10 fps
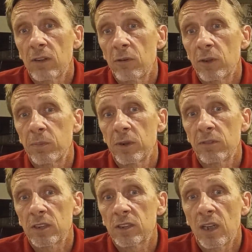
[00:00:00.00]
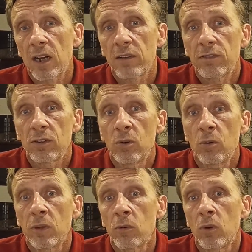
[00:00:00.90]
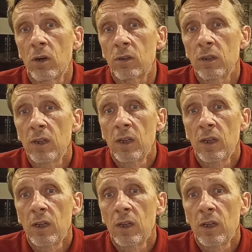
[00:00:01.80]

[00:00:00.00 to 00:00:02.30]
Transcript: our previous life, who we were,